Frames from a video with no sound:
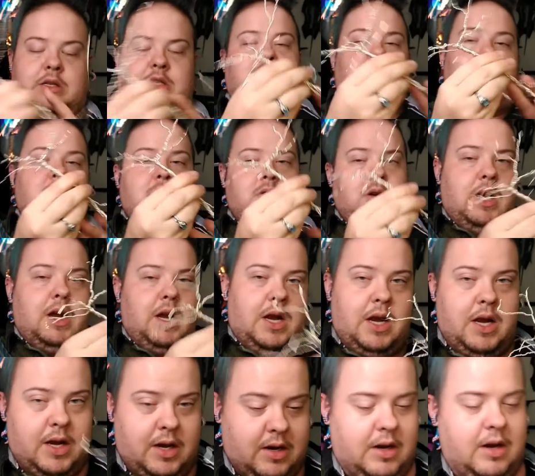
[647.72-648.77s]
screw it
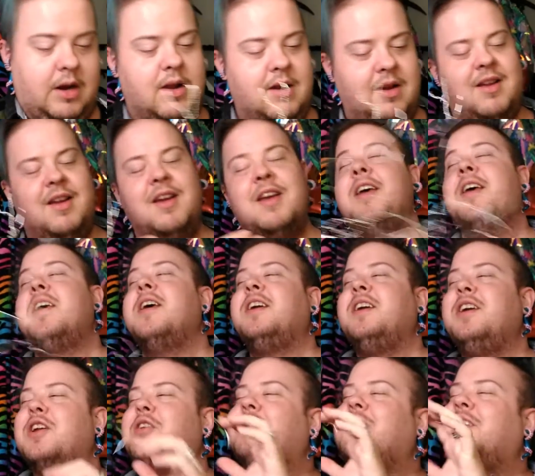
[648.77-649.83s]
in, and
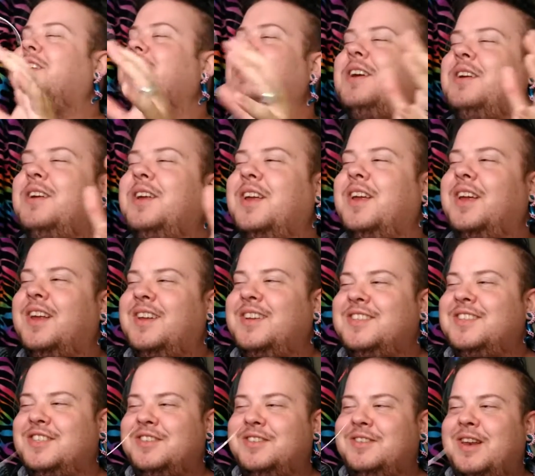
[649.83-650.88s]
you know,
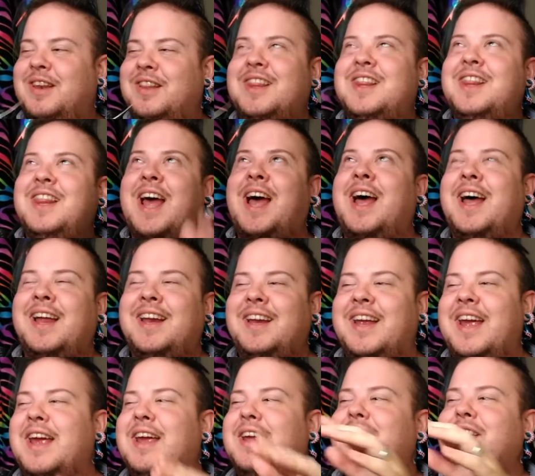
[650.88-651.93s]
it's
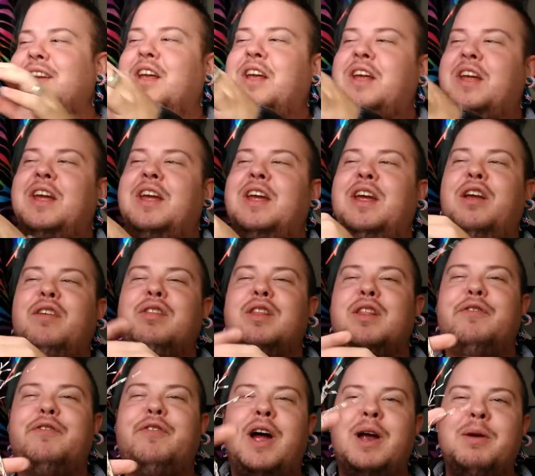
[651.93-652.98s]
that. And
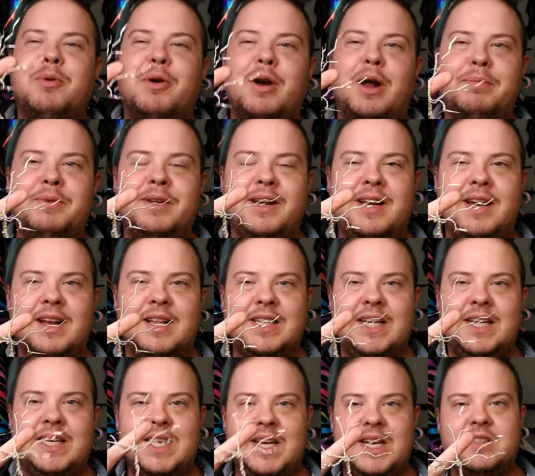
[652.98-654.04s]
if the fiber optic
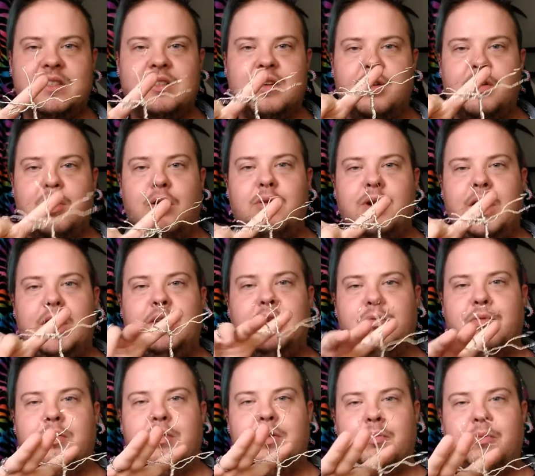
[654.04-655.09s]
LEDs are going
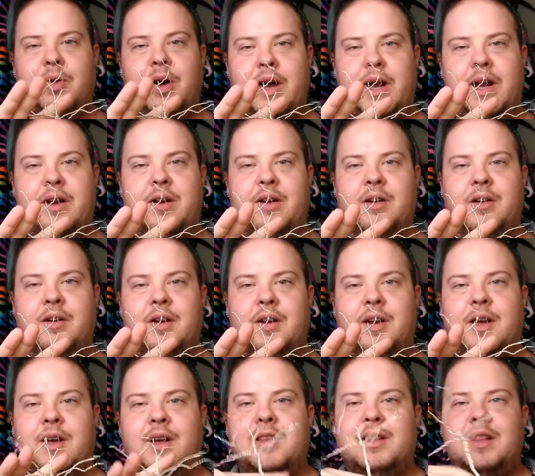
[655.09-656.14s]
through the wire,
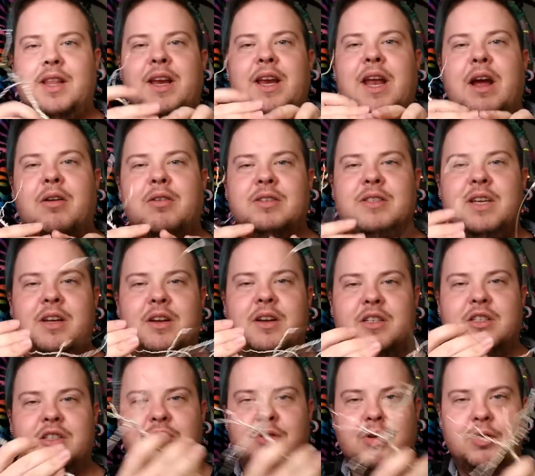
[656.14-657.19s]
then how is he
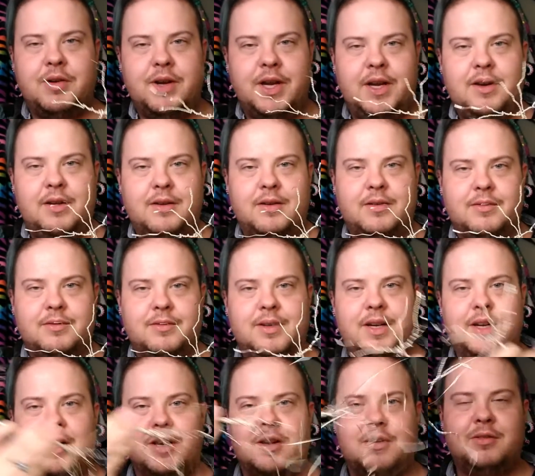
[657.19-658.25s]
gonna screw it?
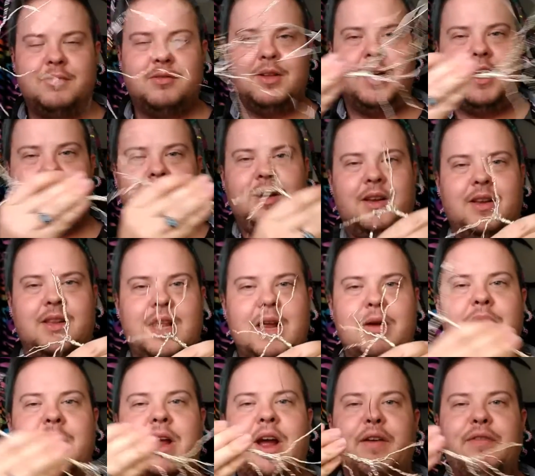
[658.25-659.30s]
You know, like,
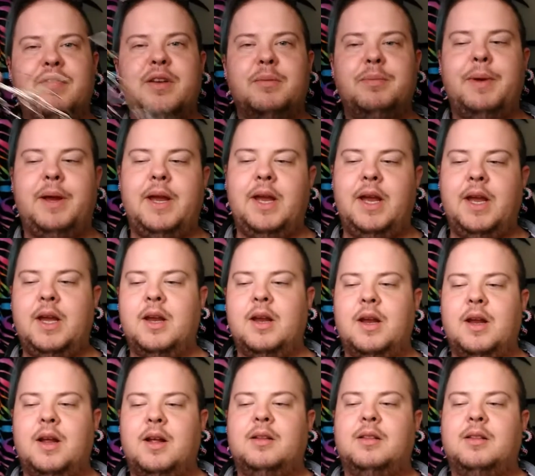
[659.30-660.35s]
they would have to be